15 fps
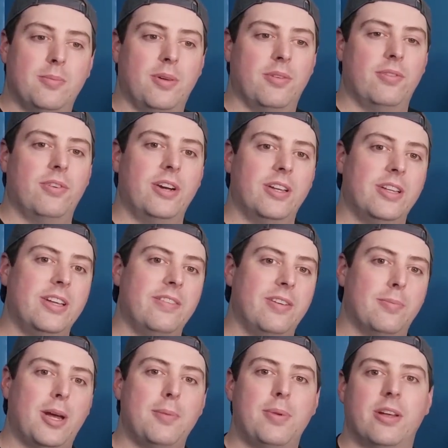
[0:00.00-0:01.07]
But before you leave,
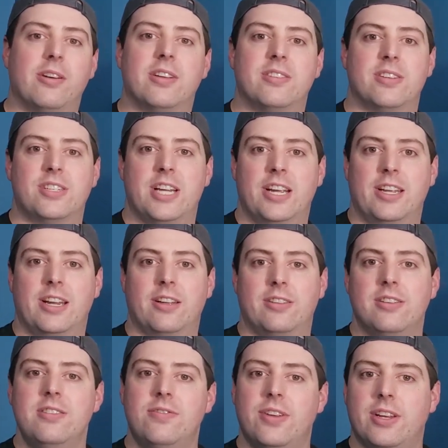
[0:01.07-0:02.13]
you might be interested in checking
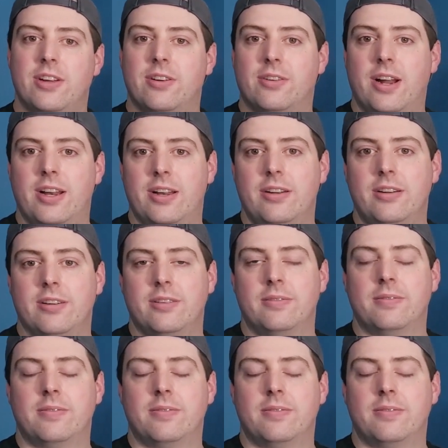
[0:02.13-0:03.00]
out this video right here.